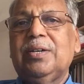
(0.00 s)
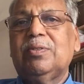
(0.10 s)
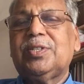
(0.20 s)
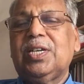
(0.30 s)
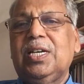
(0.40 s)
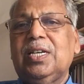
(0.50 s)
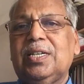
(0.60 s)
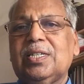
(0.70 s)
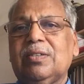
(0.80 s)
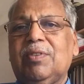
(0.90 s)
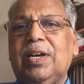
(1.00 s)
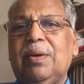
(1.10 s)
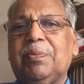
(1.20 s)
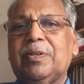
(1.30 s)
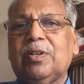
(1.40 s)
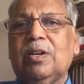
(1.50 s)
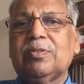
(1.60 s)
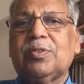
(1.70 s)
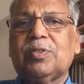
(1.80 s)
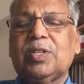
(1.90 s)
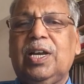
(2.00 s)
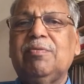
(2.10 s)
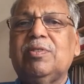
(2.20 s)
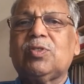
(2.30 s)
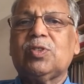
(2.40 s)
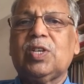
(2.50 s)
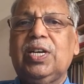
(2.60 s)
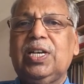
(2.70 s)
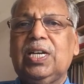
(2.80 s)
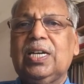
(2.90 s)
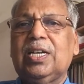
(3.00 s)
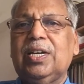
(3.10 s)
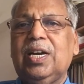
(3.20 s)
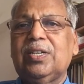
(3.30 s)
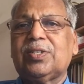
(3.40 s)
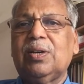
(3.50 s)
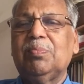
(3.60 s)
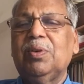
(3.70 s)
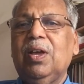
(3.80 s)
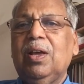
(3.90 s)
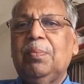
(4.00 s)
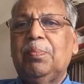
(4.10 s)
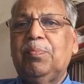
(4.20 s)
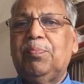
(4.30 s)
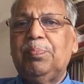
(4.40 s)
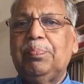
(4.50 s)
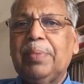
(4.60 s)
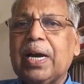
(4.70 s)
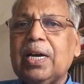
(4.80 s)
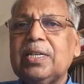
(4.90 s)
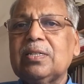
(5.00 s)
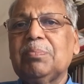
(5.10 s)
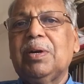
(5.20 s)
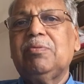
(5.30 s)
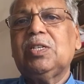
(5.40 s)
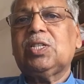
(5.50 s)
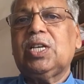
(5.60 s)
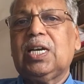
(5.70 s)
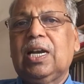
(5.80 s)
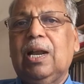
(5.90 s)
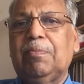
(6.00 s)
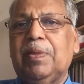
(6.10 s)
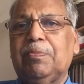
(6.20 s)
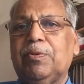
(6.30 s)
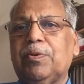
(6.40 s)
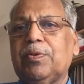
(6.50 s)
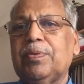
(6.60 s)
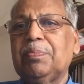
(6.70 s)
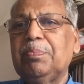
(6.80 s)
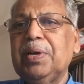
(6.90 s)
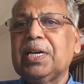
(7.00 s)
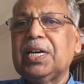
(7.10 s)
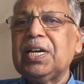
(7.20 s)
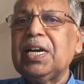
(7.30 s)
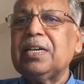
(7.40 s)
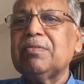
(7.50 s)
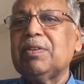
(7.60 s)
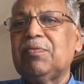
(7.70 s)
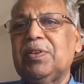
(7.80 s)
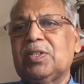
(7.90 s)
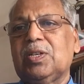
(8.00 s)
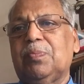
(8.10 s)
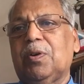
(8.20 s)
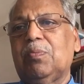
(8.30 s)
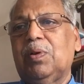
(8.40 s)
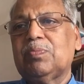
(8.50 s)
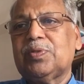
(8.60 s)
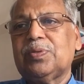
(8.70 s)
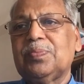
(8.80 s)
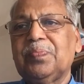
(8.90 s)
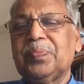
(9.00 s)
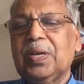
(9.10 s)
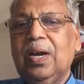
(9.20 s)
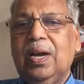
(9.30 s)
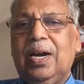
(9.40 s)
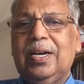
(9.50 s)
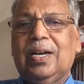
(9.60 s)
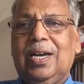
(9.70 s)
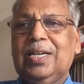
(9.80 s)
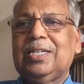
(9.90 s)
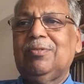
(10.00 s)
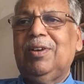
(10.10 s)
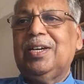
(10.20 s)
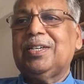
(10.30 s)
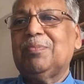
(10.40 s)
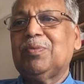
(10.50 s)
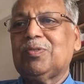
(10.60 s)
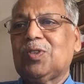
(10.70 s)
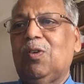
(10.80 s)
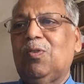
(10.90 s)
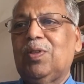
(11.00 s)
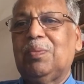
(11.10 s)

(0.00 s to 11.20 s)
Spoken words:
don't see any reason why a particular society, every society can create some mechanism by which they can help the poor. Be creative in facing problems and collectively attempt to solve them.